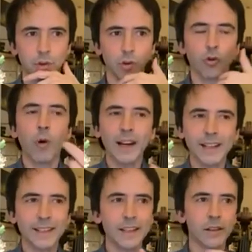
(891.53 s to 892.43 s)

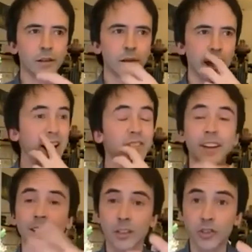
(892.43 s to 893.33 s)
quality, the
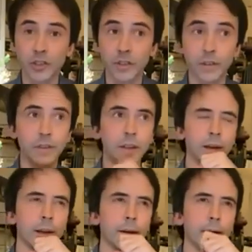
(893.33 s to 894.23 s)
advantages
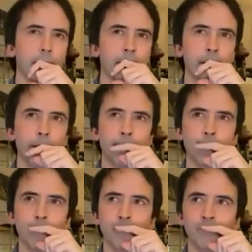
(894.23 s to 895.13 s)

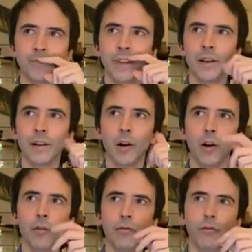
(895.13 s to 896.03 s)

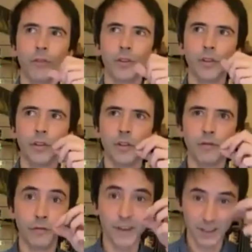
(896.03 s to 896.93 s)
of
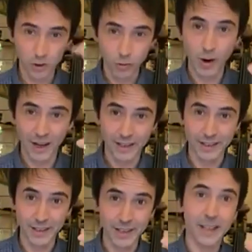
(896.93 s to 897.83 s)

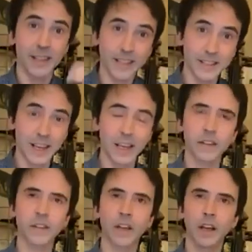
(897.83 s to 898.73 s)
virtuality. In this
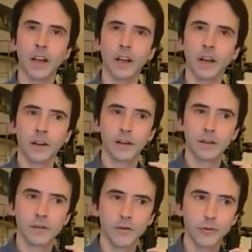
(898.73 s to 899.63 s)
case,
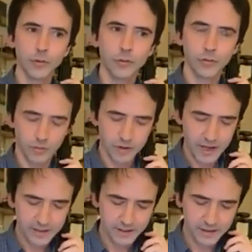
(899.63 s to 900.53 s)

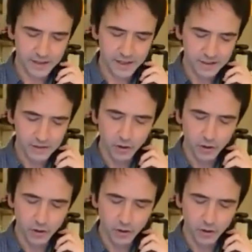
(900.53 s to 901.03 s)
yes, this is a